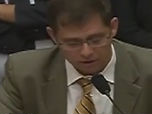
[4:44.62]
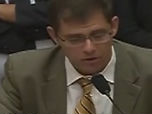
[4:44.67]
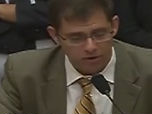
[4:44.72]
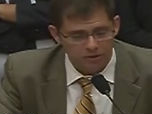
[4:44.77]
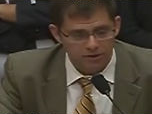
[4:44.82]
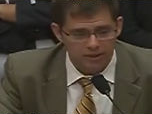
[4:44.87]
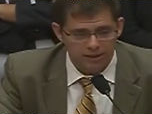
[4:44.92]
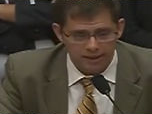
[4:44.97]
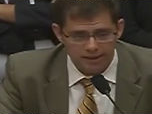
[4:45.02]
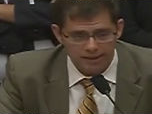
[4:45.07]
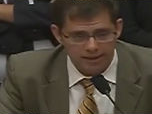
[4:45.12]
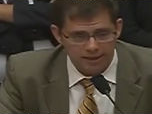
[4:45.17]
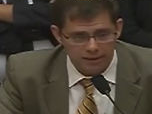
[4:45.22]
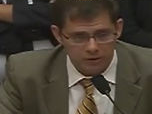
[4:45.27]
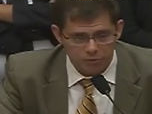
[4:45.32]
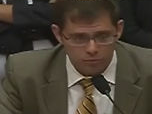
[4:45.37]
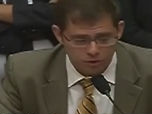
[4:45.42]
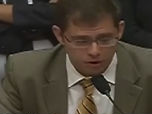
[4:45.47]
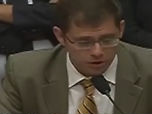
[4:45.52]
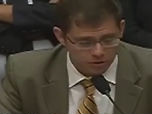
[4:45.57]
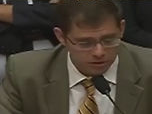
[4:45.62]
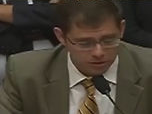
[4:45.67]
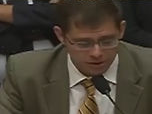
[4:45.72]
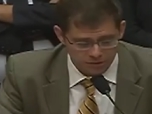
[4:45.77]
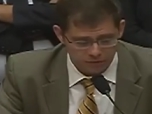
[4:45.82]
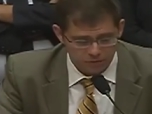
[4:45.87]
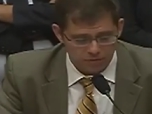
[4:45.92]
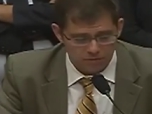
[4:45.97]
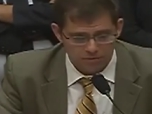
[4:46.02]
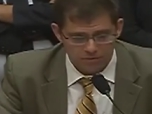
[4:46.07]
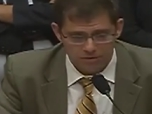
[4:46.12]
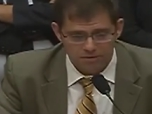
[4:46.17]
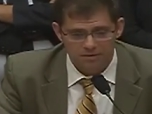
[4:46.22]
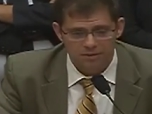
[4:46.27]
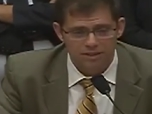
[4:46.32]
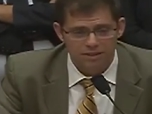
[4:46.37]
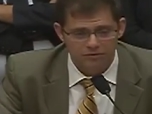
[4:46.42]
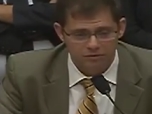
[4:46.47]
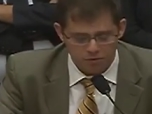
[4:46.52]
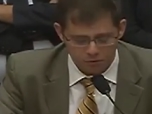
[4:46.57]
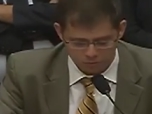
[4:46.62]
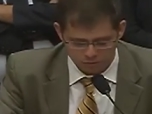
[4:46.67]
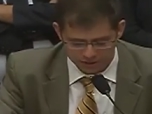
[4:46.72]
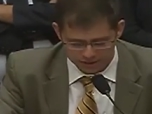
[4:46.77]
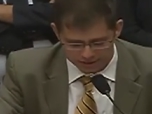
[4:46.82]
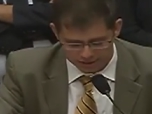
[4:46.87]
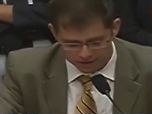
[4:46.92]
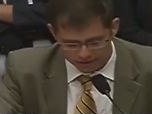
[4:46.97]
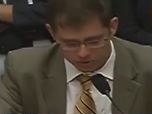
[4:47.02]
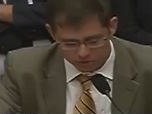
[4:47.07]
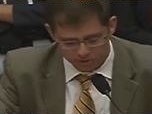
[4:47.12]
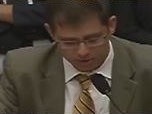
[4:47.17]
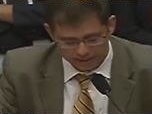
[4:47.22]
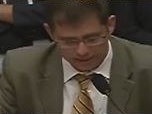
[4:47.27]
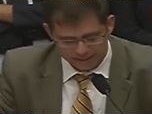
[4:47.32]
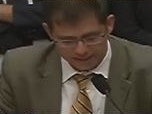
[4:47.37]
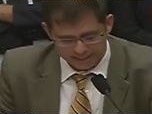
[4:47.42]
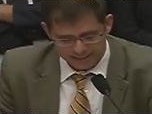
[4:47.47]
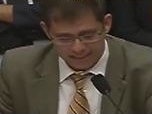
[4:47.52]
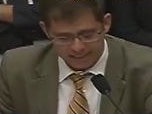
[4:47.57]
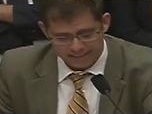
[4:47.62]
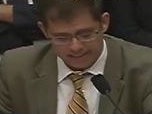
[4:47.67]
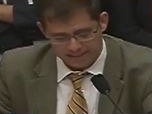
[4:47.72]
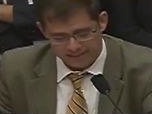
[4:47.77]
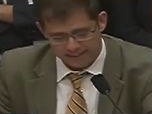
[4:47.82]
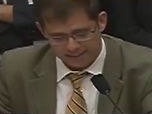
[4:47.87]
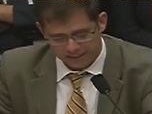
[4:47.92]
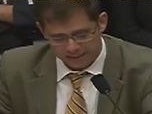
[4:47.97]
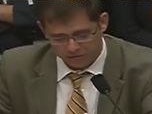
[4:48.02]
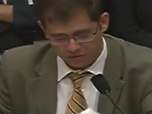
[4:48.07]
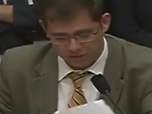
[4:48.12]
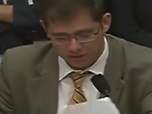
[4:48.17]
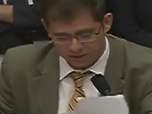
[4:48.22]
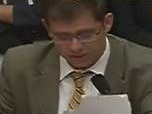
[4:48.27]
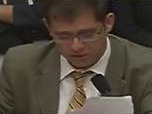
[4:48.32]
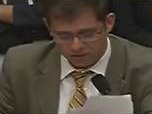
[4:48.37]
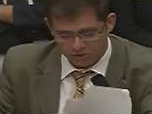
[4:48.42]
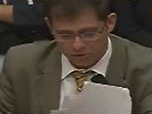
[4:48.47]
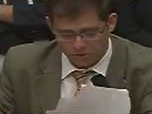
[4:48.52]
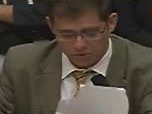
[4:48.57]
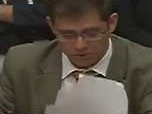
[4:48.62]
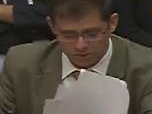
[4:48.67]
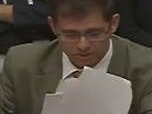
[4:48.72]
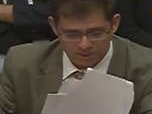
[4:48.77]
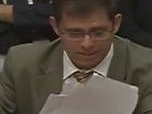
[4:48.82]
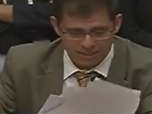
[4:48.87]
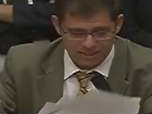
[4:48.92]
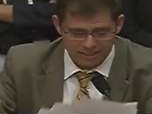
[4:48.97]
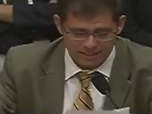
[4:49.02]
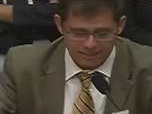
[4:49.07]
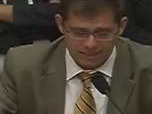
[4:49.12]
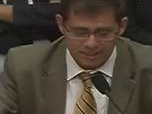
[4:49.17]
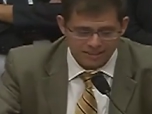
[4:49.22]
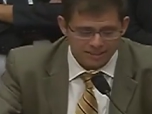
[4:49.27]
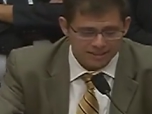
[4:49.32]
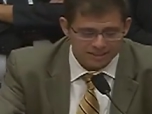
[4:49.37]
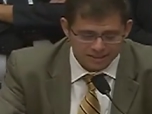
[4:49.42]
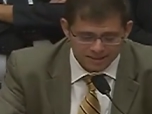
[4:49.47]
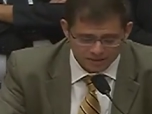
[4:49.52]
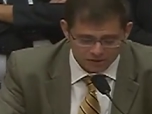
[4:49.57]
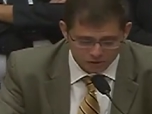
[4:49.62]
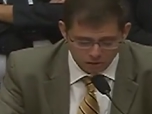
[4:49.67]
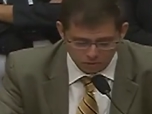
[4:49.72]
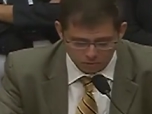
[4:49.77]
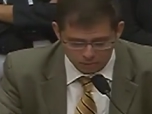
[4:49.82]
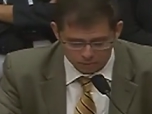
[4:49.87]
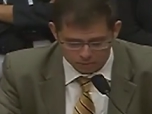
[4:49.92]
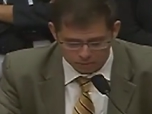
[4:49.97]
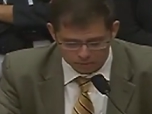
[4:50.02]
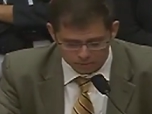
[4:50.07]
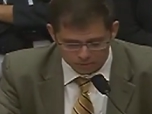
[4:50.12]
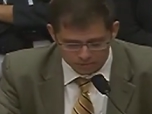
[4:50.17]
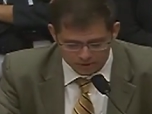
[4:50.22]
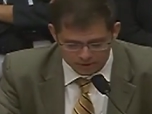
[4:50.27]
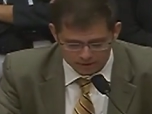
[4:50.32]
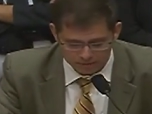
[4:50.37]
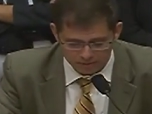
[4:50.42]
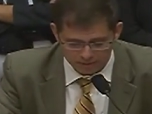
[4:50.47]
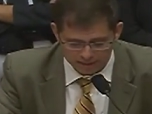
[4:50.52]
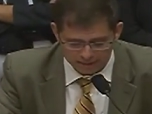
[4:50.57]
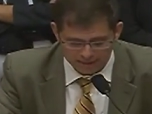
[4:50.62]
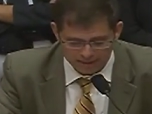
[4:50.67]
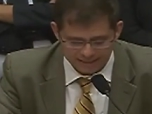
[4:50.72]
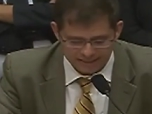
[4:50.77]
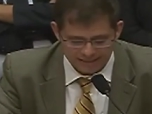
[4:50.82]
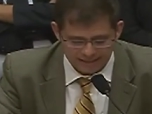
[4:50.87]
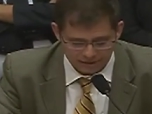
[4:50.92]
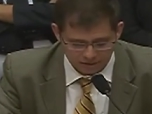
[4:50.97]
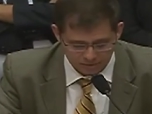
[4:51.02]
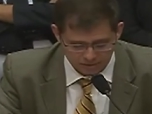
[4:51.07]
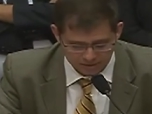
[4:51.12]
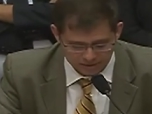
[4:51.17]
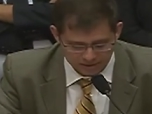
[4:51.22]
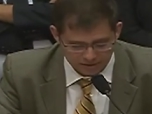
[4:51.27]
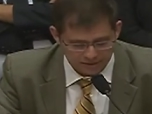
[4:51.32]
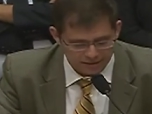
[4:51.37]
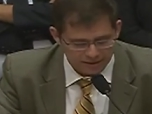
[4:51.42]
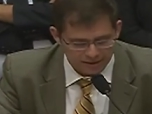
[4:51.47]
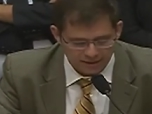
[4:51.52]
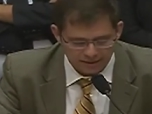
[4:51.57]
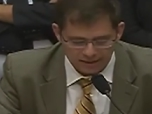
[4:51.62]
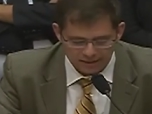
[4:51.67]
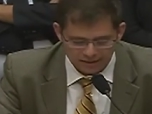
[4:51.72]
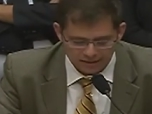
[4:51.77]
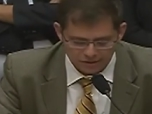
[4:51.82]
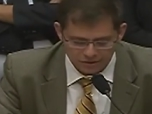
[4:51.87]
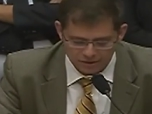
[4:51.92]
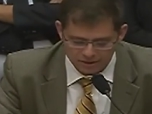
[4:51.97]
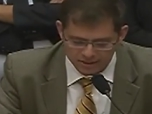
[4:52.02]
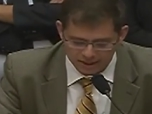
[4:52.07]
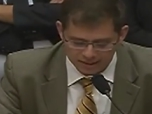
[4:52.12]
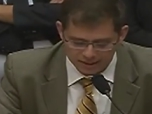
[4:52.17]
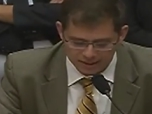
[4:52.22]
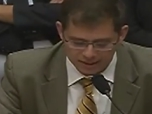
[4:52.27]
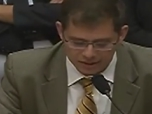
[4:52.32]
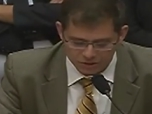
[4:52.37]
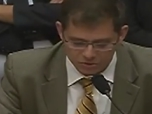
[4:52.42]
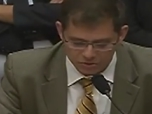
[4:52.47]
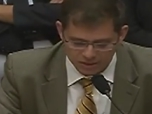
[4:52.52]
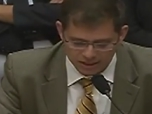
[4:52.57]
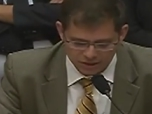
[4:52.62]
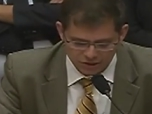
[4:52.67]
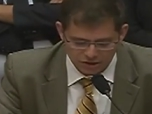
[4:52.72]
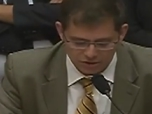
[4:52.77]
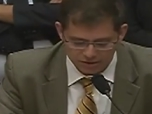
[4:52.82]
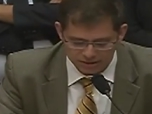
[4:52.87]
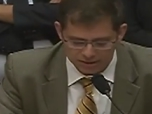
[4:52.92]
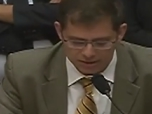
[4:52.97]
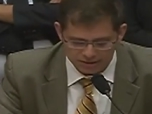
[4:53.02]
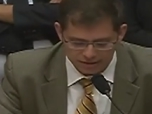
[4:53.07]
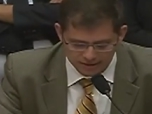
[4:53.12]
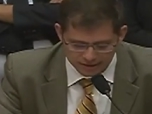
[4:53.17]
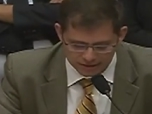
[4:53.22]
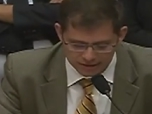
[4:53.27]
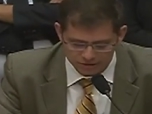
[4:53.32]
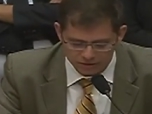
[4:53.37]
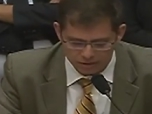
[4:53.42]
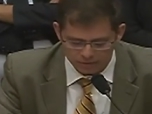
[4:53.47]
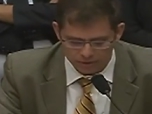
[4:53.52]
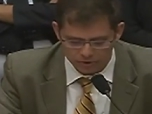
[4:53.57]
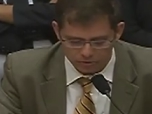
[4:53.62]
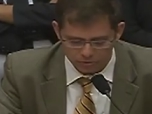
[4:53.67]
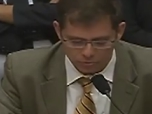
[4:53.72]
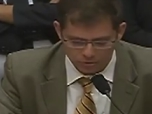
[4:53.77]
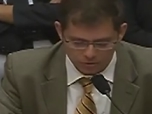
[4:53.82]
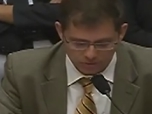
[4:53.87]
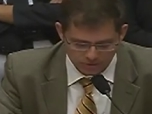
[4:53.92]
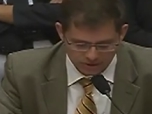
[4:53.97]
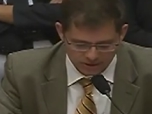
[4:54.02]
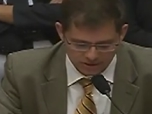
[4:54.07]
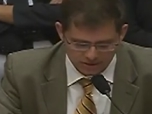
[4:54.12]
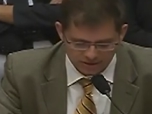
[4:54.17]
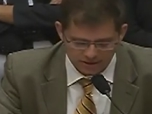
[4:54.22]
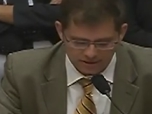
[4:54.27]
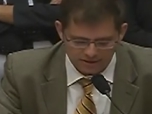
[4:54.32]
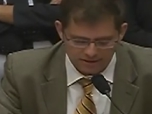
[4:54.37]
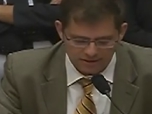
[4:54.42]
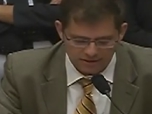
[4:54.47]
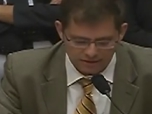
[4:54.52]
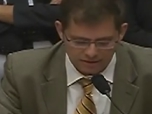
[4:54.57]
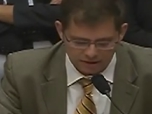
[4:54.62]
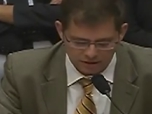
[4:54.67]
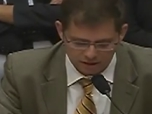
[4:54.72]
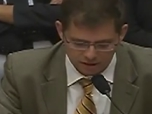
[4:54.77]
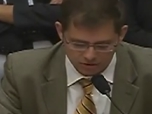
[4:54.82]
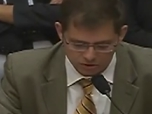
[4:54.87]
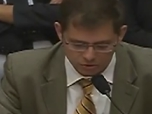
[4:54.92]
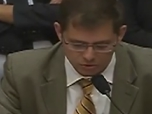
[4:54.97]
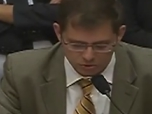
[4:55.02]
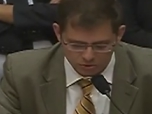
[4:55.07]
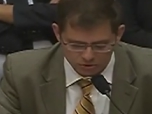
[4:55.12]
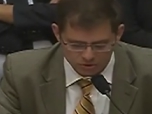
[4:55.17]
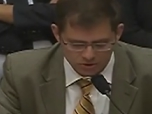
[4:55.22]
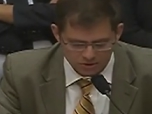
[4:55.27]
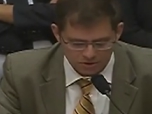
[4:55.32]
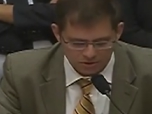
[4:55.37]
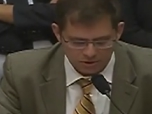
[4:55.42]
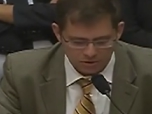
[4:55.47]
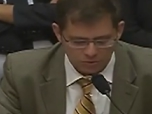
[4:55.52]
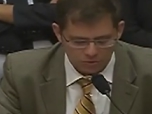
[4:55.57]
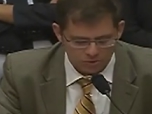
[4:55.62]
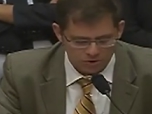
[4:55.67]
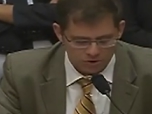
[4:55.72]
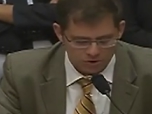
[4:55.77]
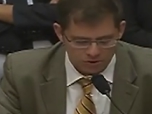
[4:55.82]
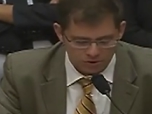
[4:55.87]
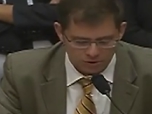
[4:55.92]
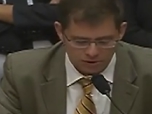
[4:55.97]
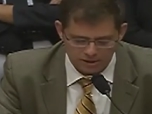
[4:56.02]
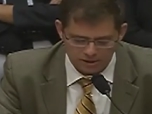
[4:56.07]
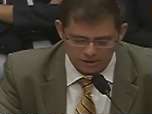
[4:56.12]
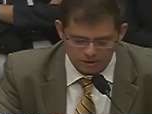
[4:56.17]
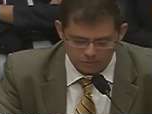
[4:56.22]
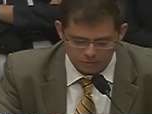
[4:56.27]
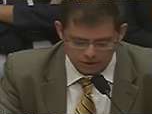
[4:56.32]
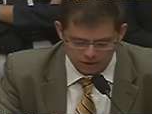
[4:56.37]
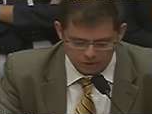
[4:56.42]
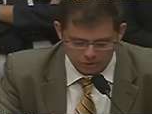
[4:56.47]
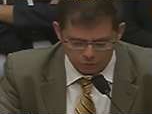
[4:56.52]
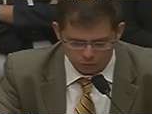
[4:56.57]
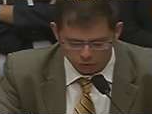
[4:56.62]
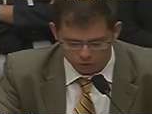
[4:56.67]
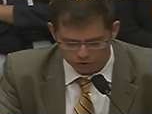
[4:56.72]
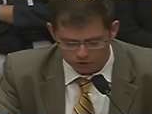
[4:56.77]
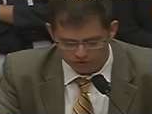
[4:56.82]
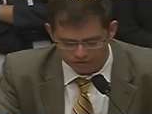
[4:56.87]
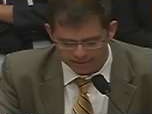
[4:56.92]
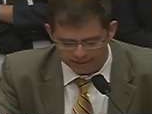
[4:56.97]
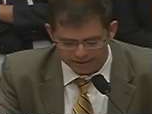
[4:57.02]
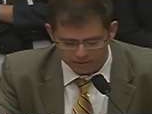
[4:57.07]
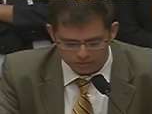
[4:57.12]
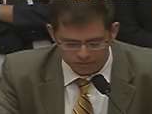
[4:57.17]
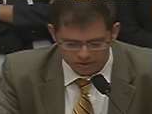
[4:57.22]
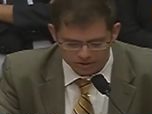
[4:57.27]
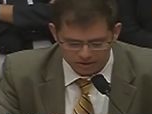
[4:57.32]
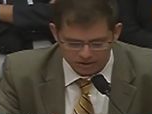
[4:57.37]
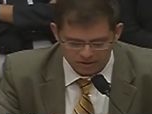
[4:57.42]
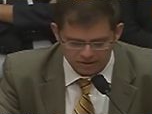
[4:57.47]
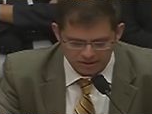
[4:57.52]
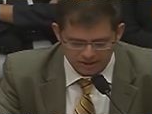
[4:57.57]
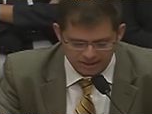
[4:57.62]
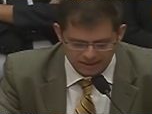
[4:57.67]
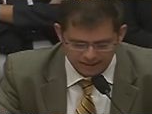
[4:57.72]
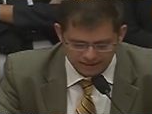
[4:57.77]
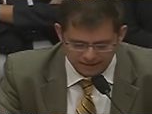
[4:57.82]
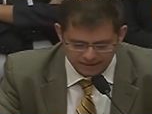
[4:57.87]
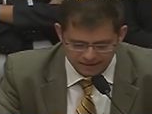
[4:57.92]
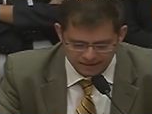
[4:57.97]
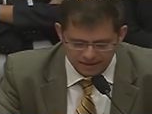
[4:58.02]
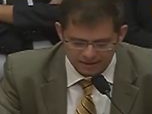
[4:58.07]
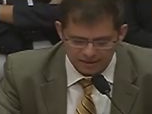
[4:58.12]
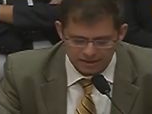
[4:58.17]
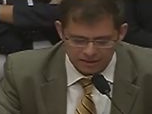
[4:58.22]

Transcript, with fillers: On the other hand, we know that even, even the President of the United States has visited the old city. This is not what people mean by settlements. There is nothing internationally illegal about doing business in the territories. One does not need to be a supporter of settlements to understand this.